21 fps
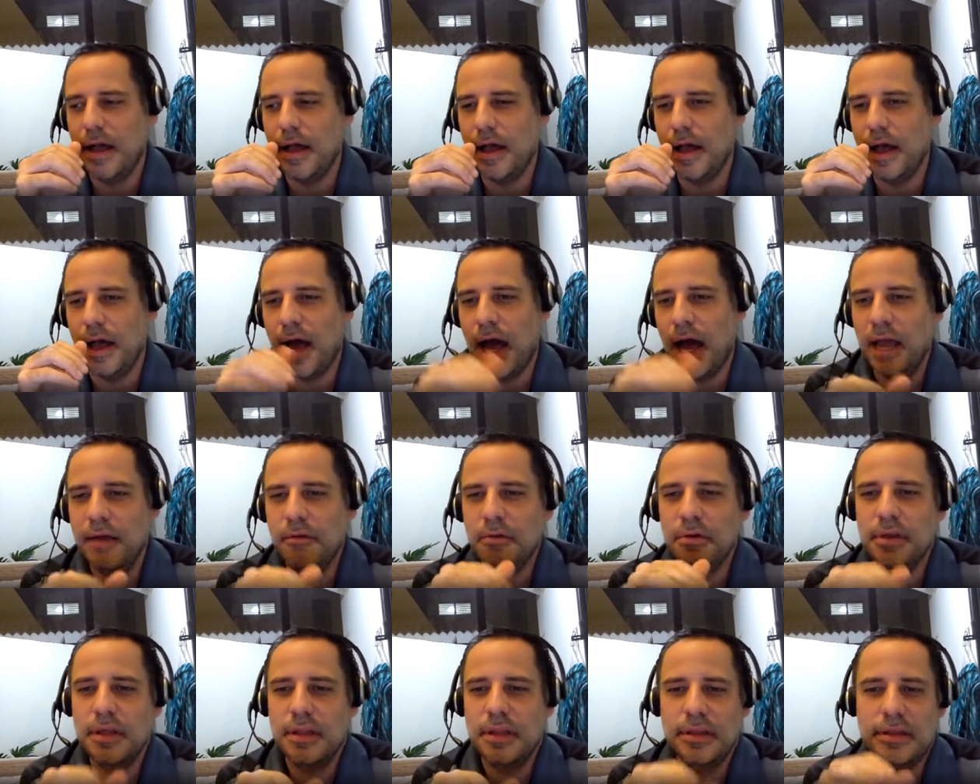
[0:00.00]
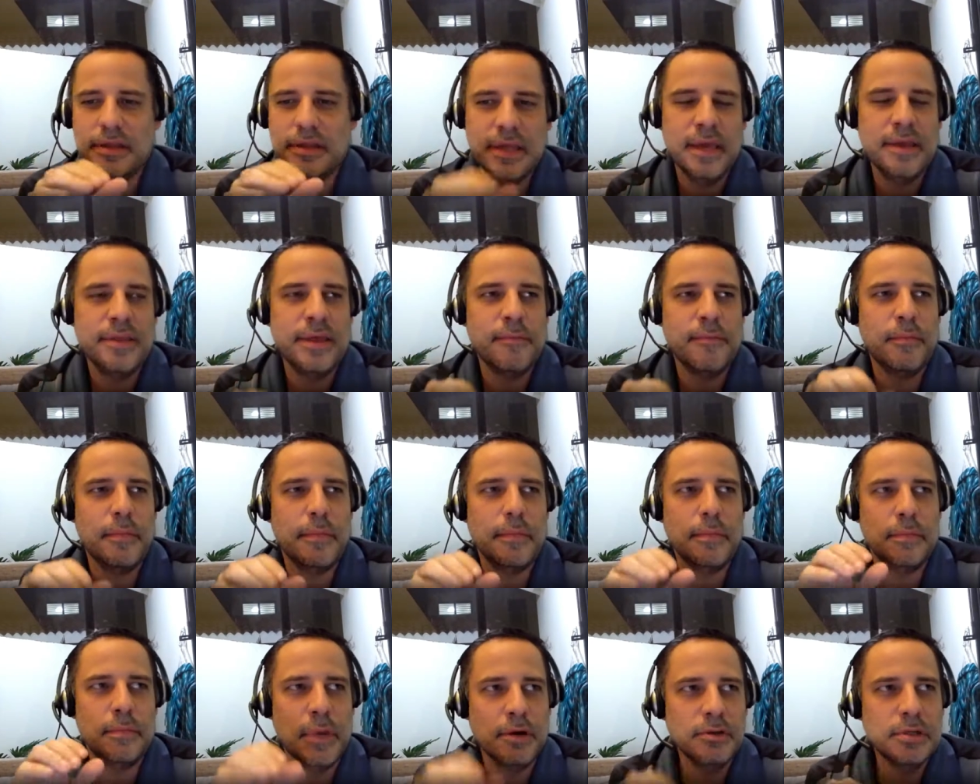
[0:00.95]
I will say that
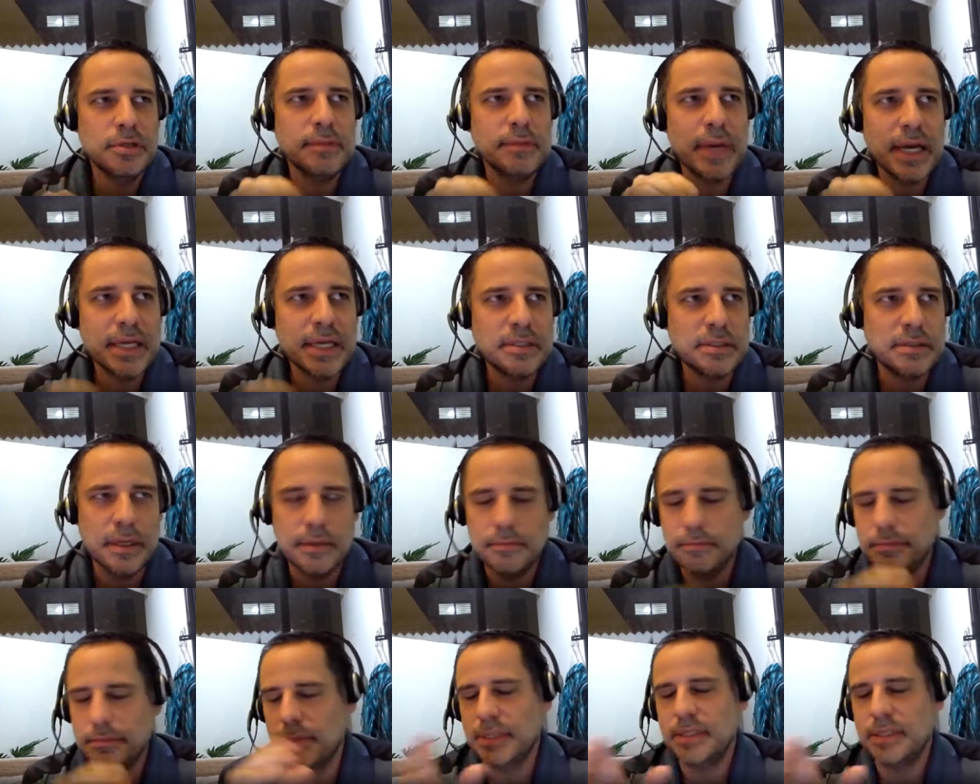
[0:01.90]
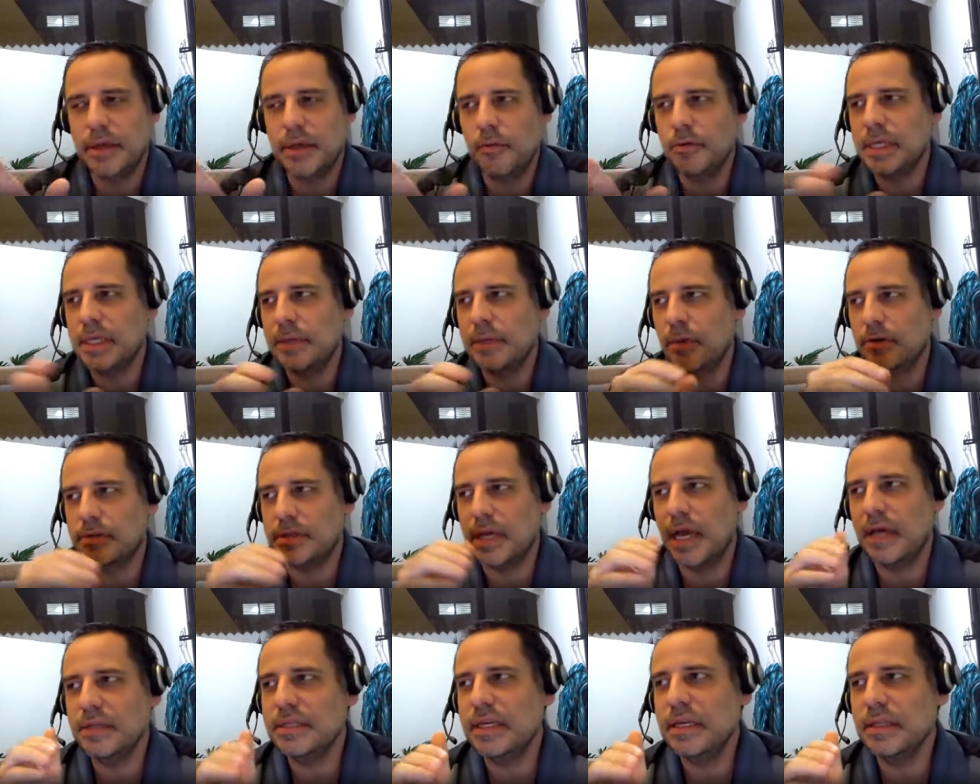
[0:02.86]
most of I won't say most.
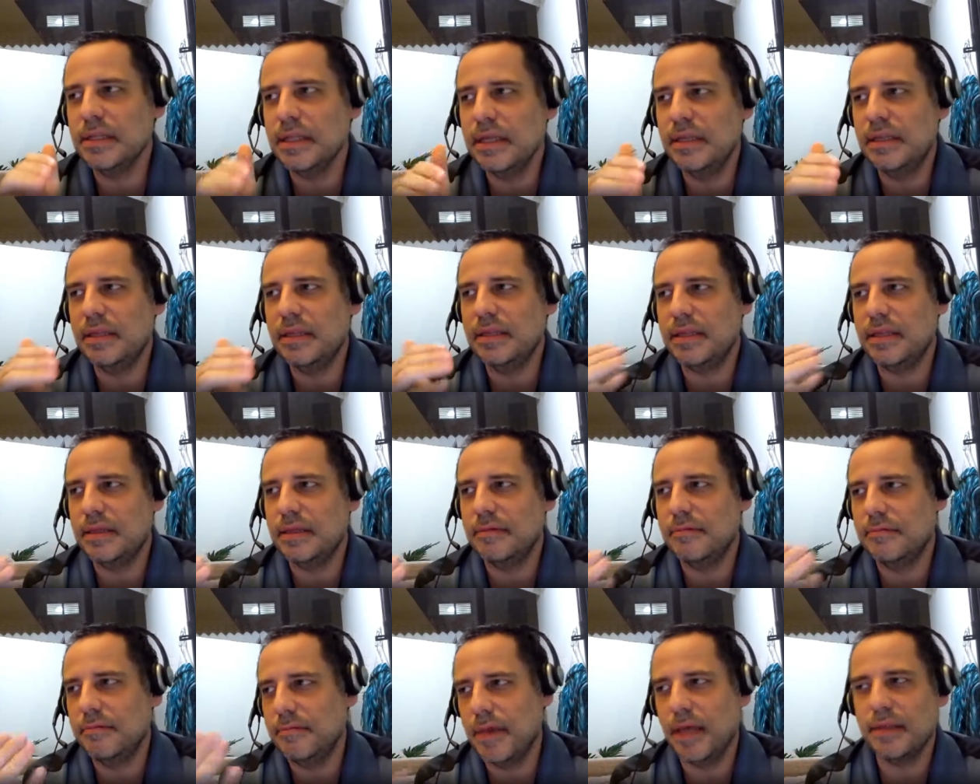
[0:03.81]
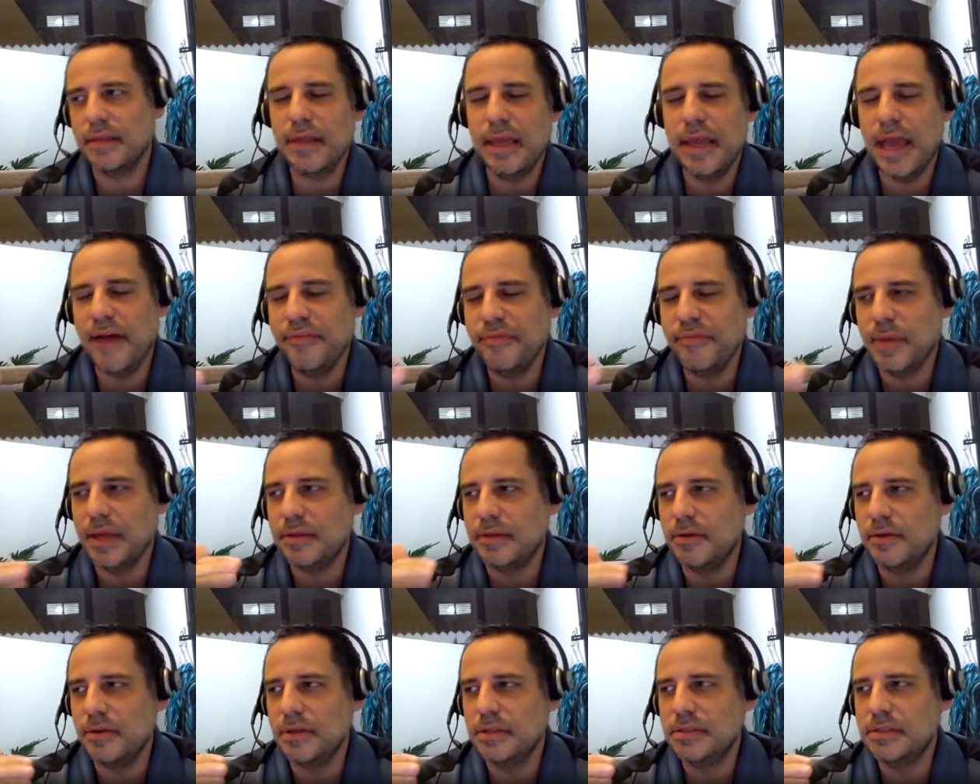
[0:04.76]
I'll say half of my
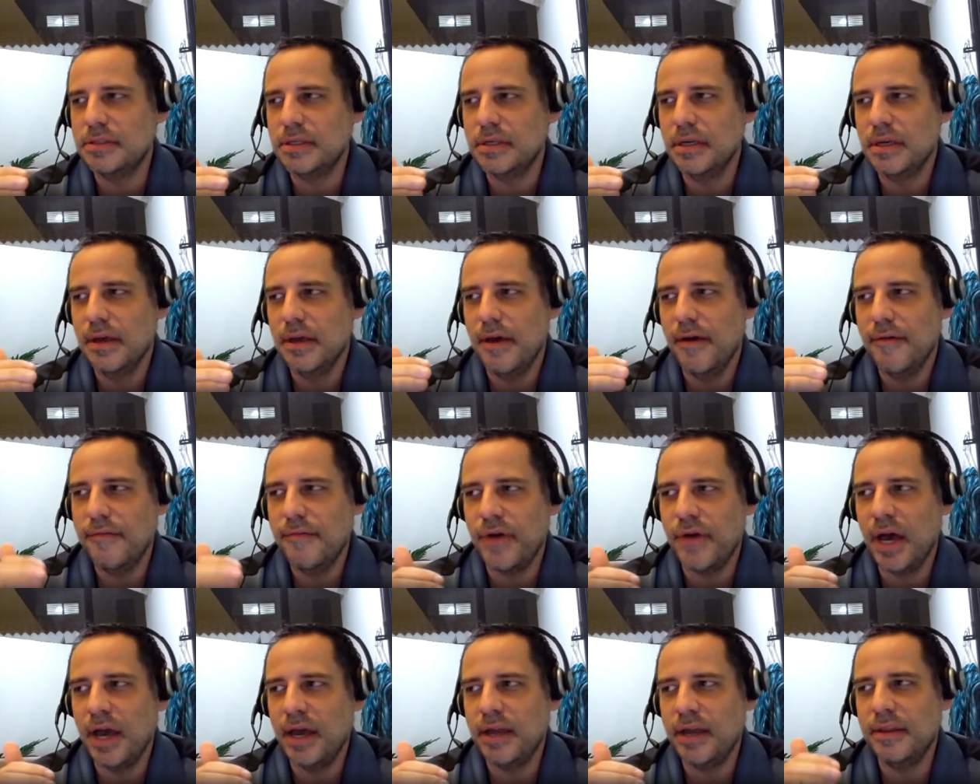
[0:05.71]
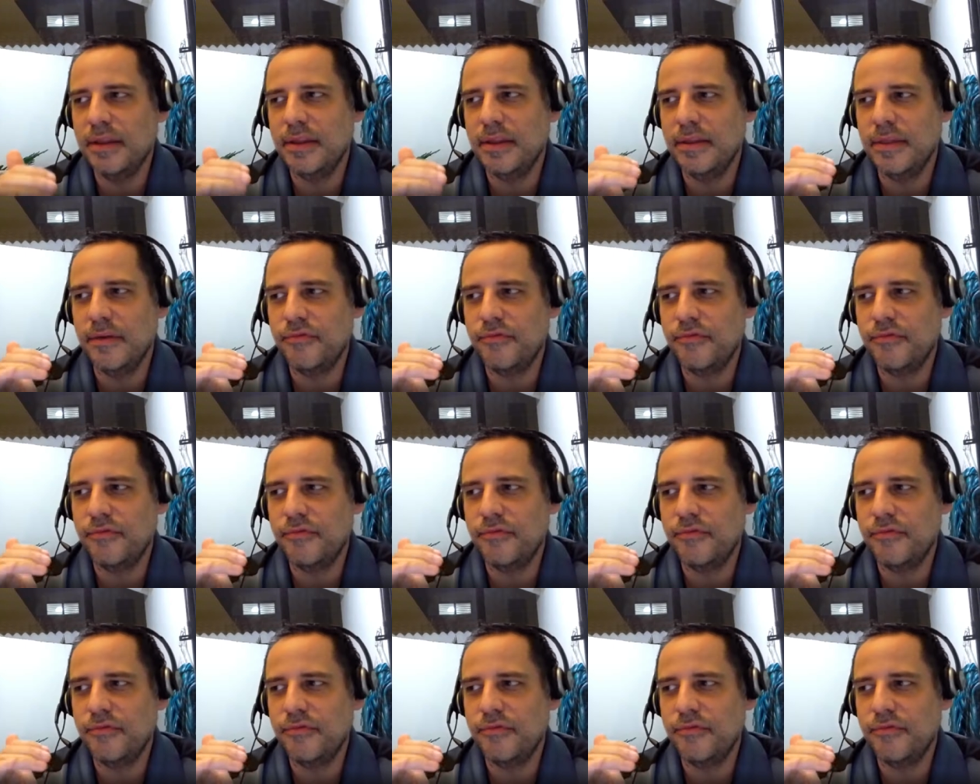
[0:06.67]
students find the